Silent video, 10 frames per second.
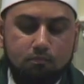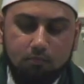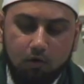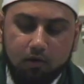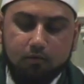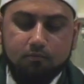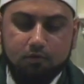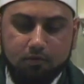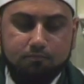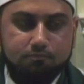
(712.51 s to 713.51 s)
Okay,
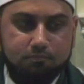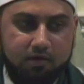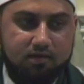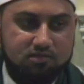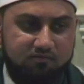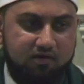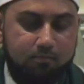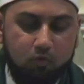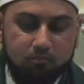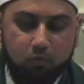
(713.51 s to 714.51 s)
good. Right, that's a very
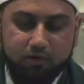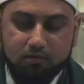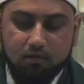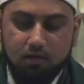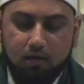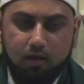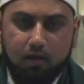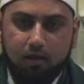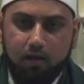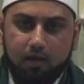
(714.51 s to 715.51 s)
important
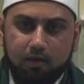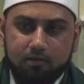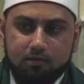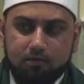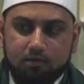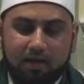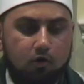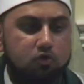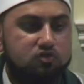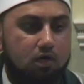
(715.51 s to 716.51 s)
And not
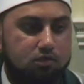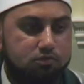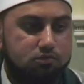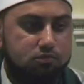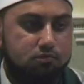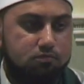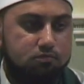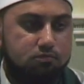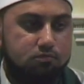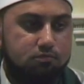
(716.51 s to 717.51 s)
all scholars.
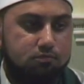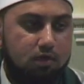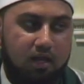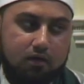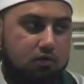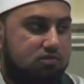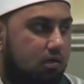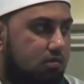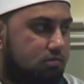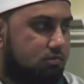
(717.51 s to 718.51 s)
Not all
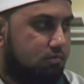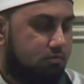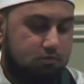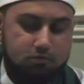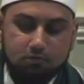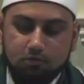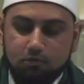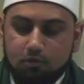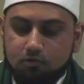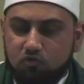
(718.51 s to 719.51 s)
scholars.
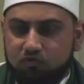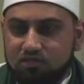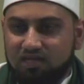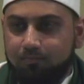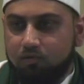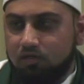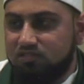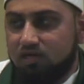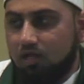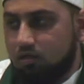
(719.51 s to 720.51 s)
So, for example, a
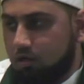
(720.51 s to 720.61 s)
scholar